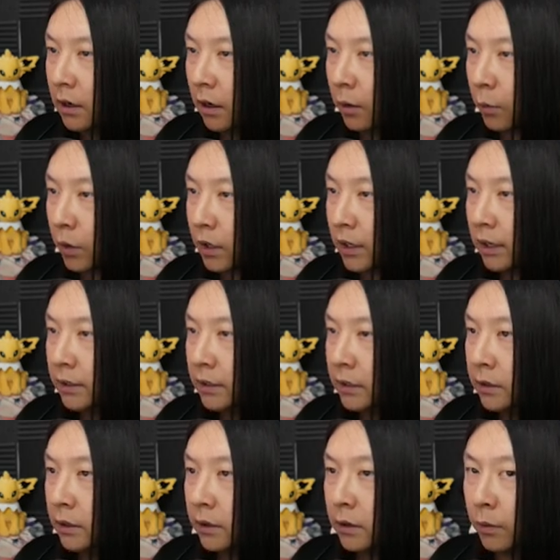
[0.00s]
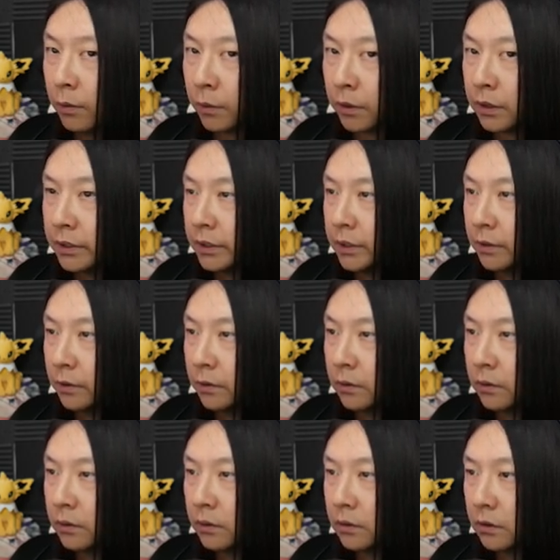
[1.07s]
All right, you know what we're gonna do?
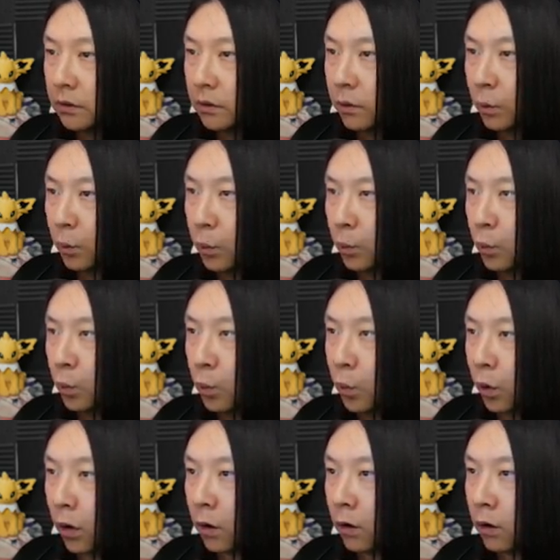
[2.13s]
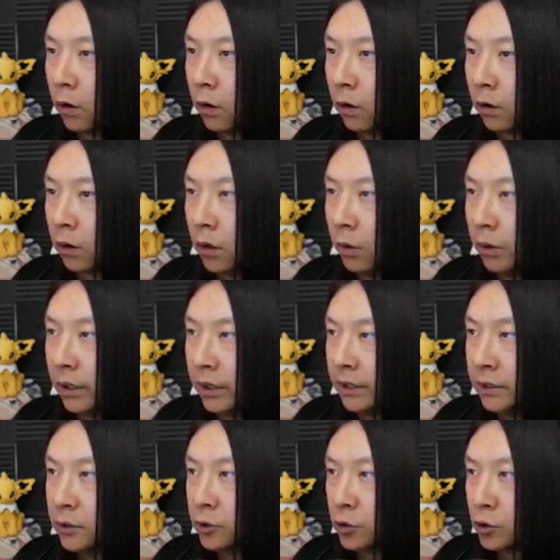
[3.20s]
We're going
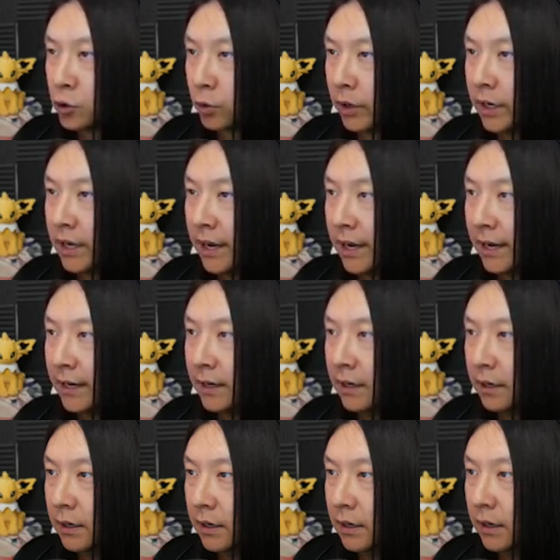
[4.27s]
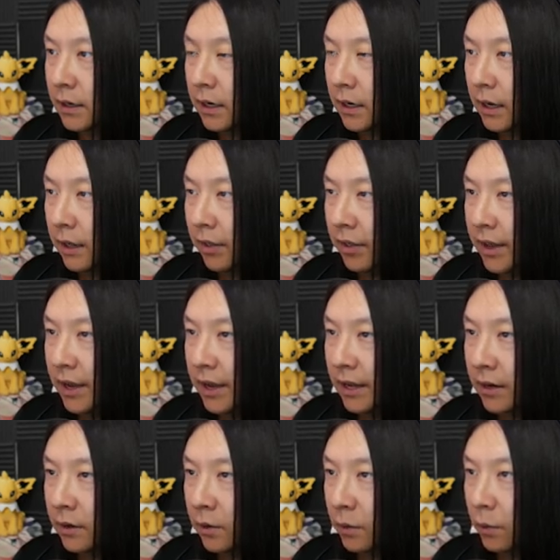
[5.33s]
in straight ahead, and
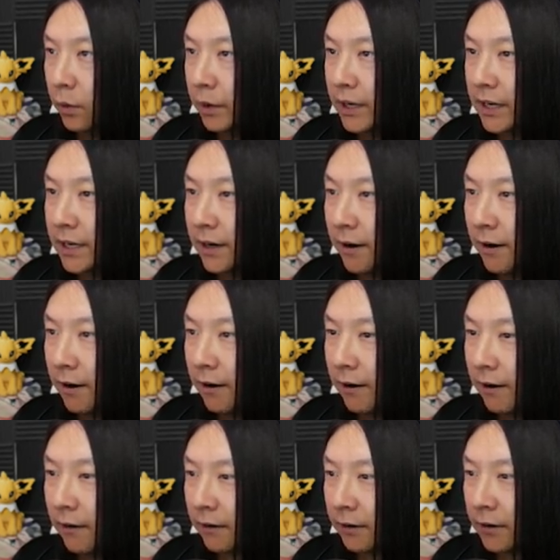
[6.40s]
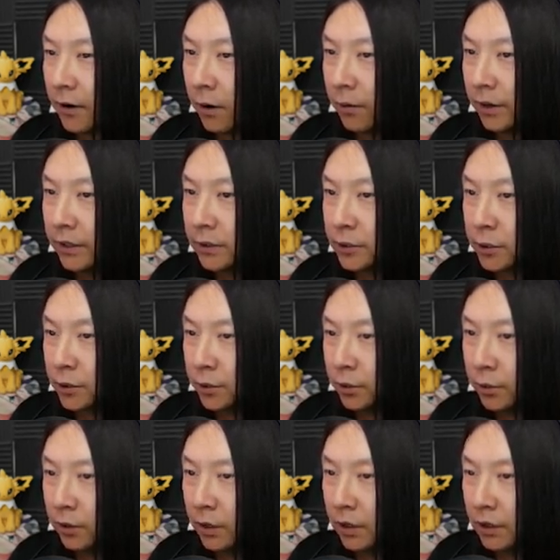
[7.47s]
then we are going
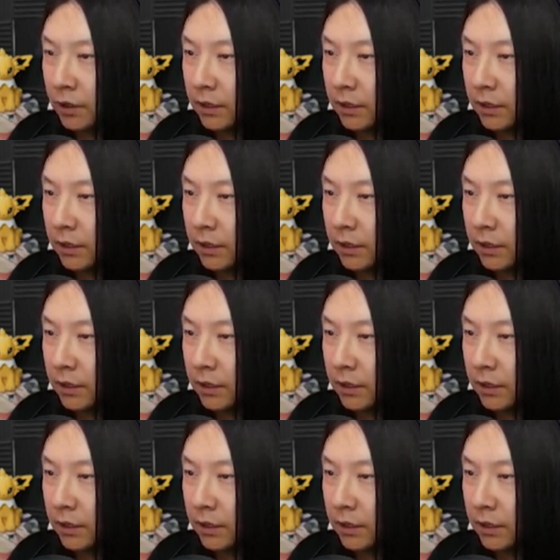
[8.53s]
to